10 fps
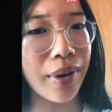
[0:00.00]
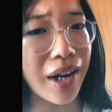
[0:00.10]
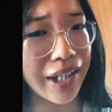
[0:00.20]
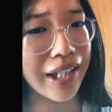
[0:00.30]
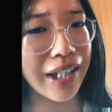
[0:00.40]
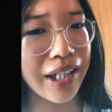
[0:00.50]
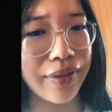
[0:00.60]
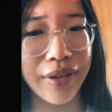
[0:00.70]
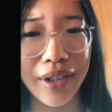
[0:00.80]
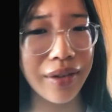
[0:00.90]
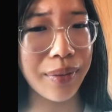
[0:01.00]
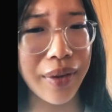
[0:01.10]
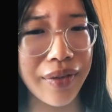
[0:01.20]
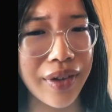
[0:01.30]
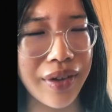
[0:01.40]
what I did. If it doesn't
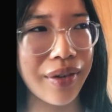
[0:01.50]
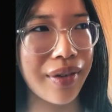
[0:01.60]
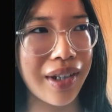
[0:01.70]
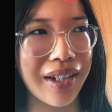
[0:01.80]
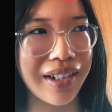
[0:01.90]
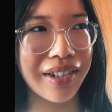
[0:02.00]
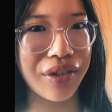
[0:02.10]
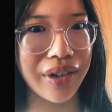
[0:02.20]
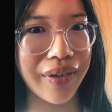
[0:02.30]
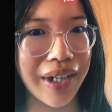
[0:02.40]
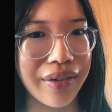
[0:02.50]
work for you, uh, try something